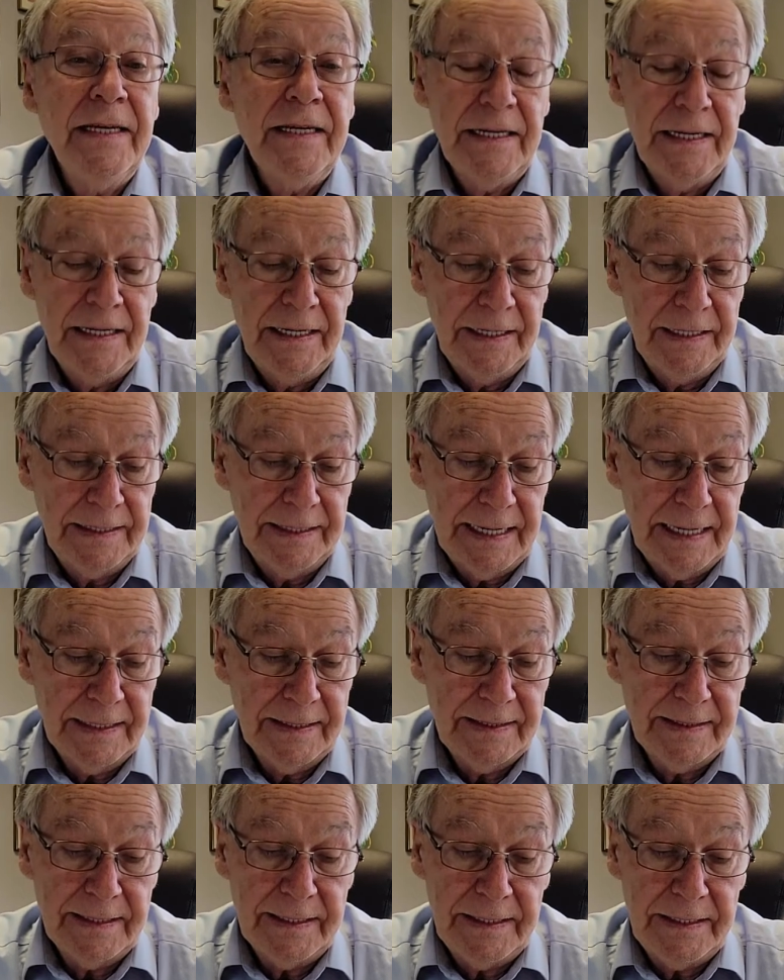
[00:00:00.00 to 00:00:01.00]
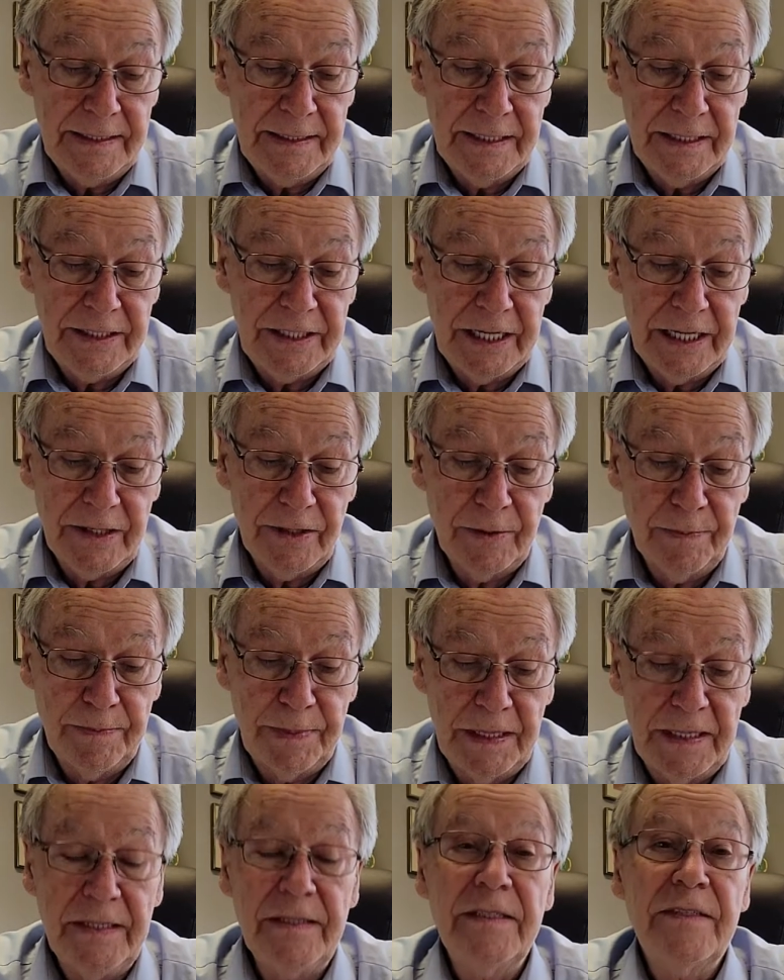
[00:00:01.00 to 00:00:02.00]
and that's the, the
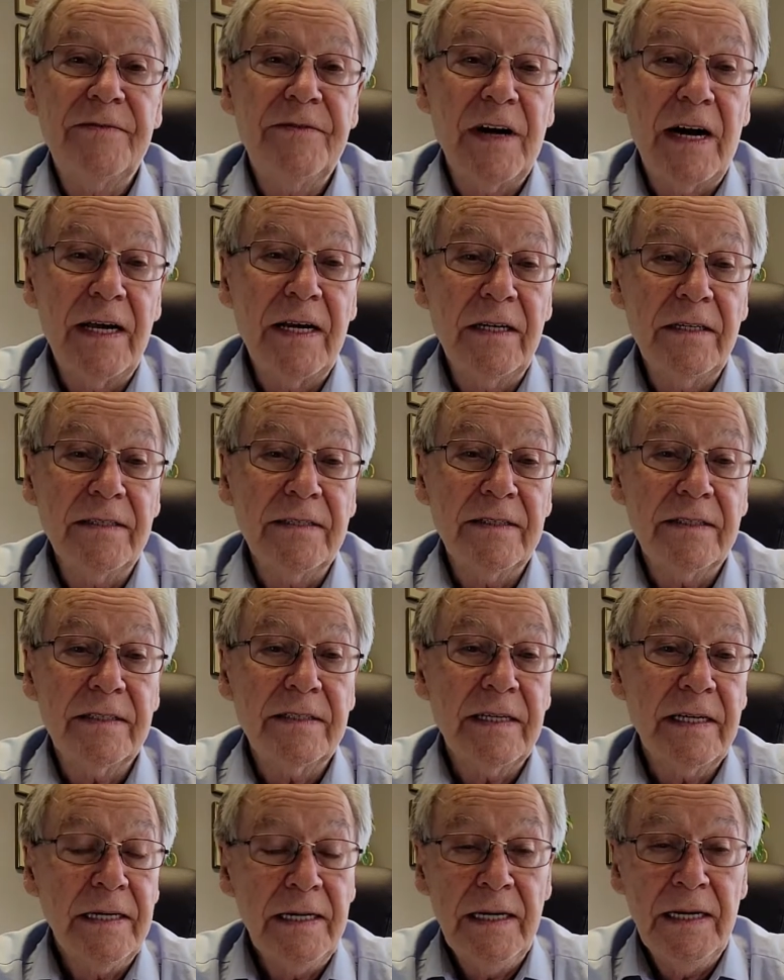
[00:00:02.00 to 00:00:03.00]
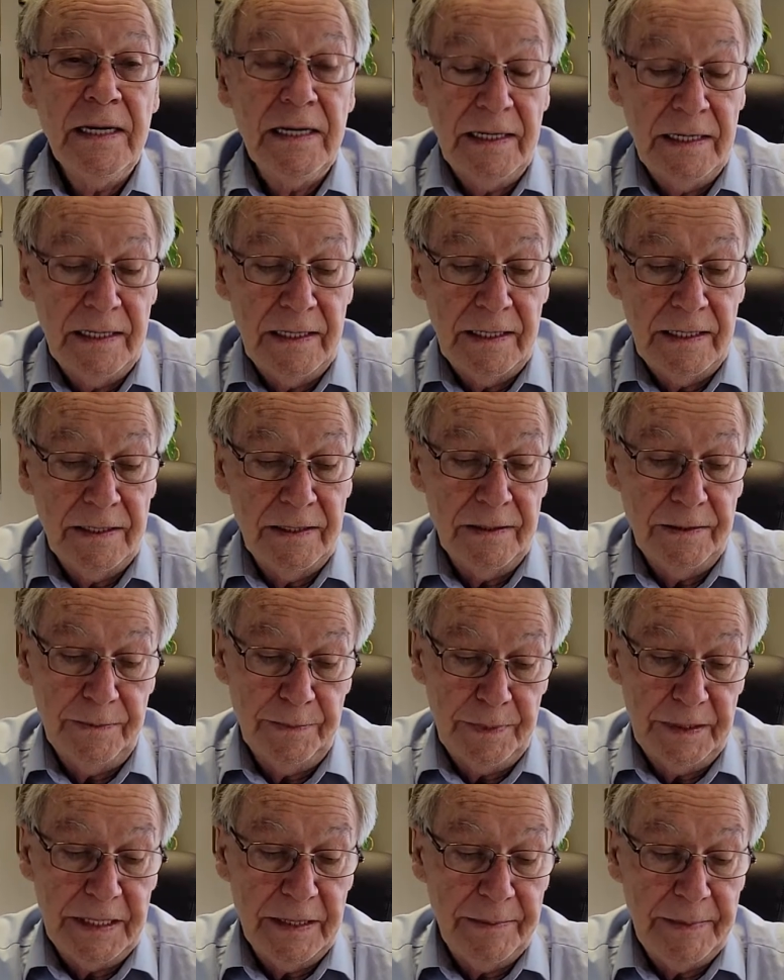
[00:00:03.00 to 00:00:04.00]
gender-based violence uh,
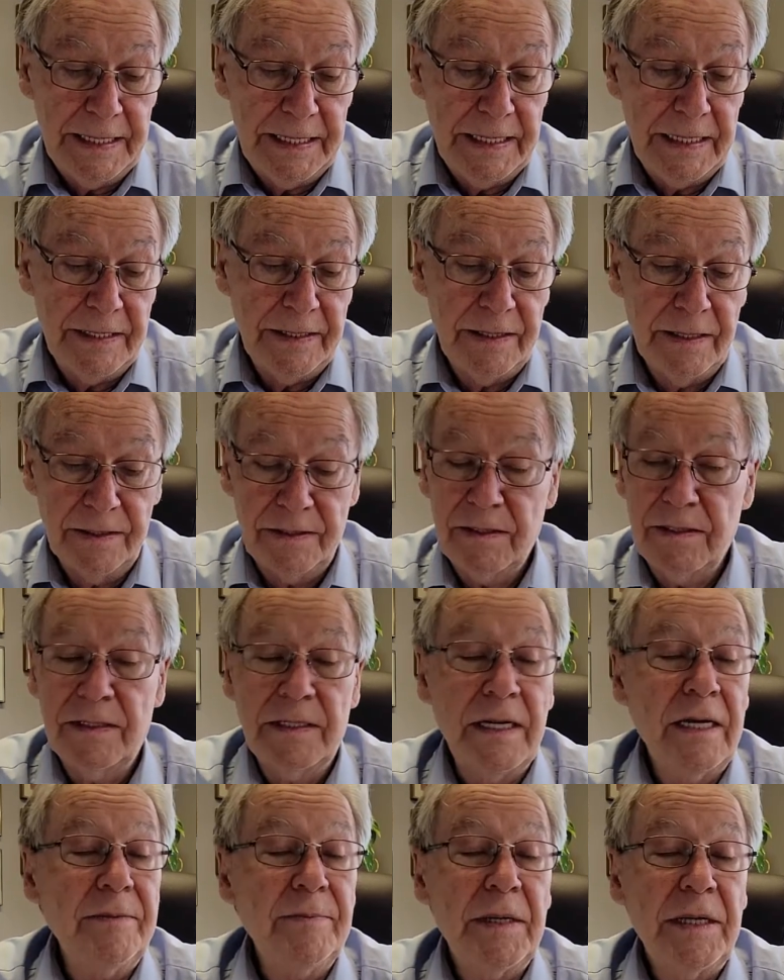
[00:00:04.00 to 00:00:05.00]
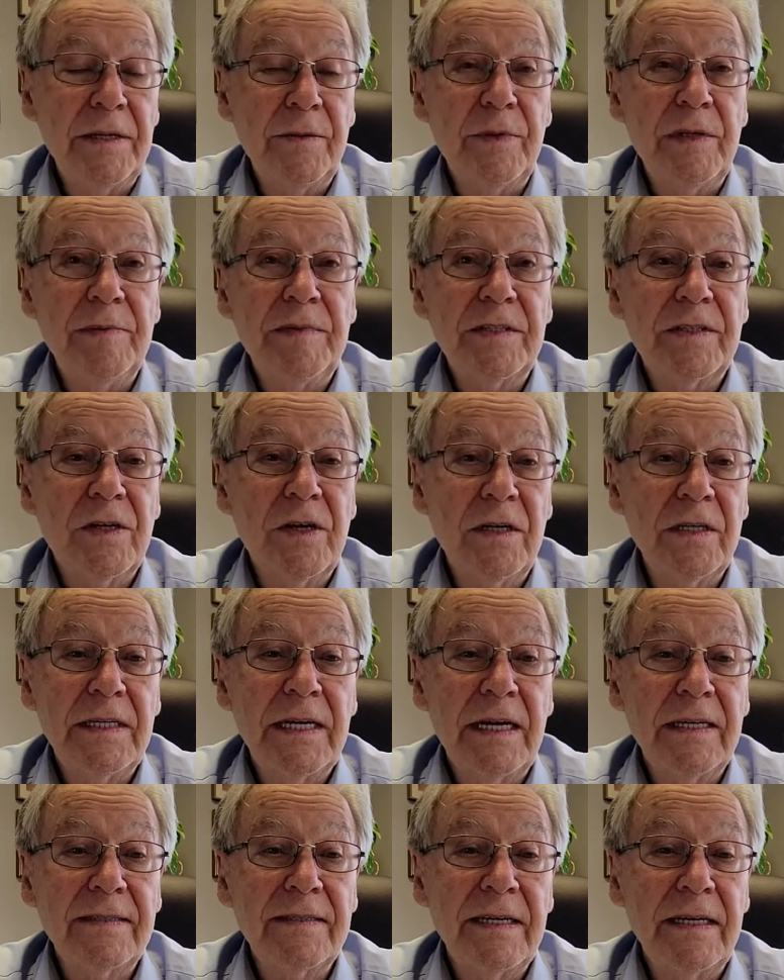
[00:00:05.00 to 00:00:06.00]
committee that's done by the Women's
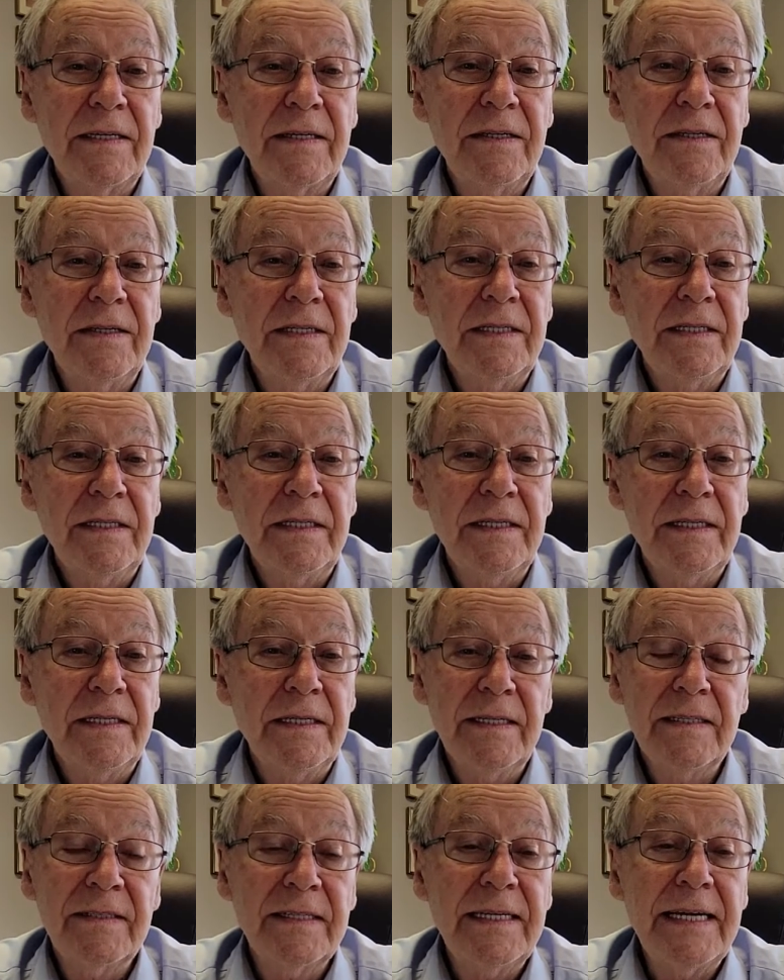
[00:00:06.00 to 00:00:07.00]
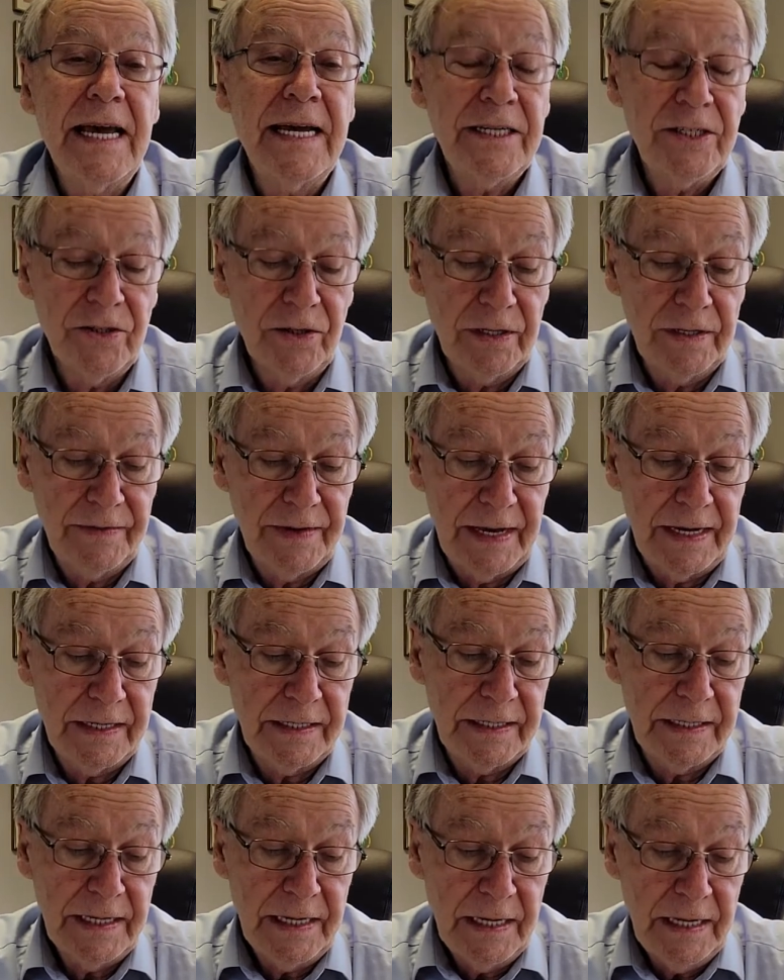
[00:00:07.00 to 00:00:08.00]
Contact Center, and, and it's an annual
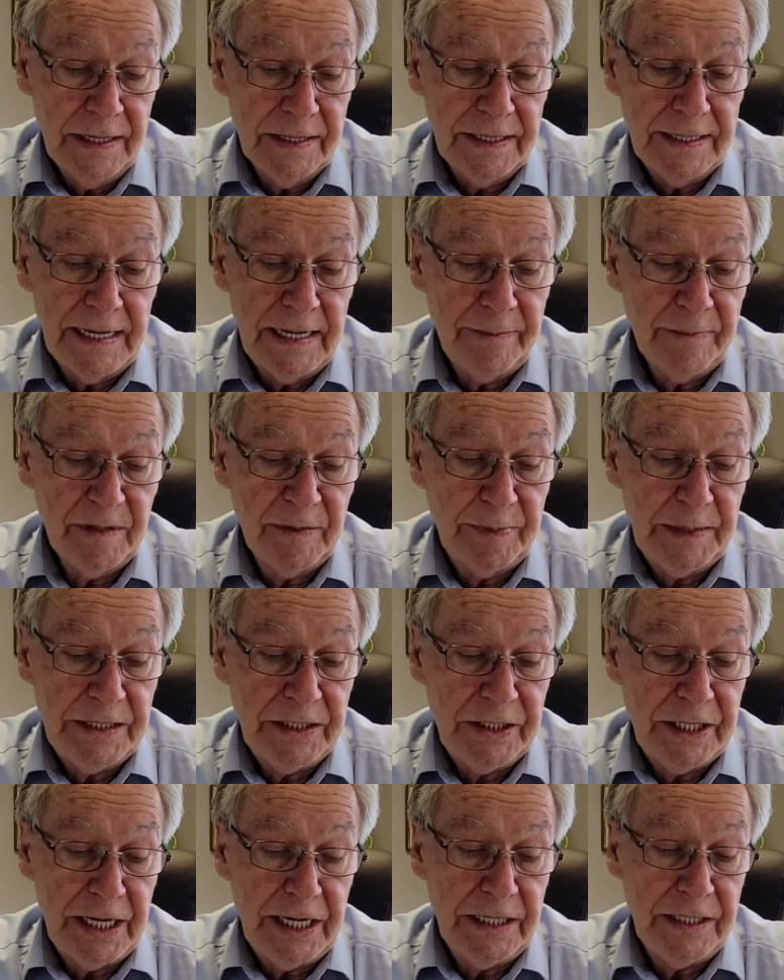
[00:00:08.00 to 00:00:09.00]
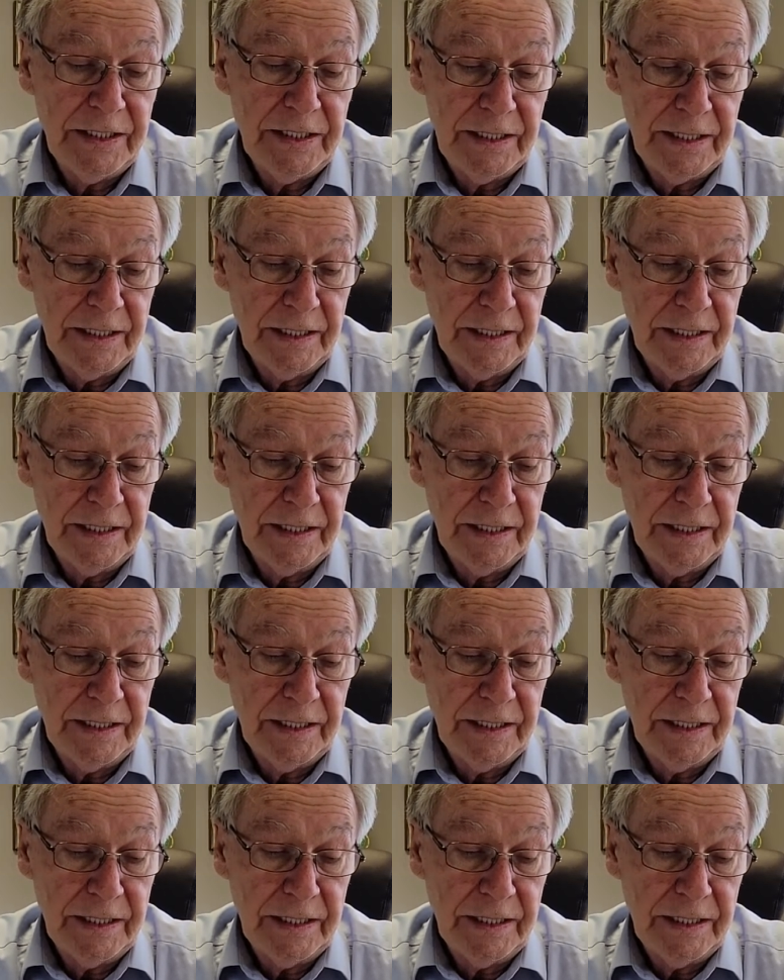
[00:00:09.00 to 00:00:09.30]
event. The name has been changed.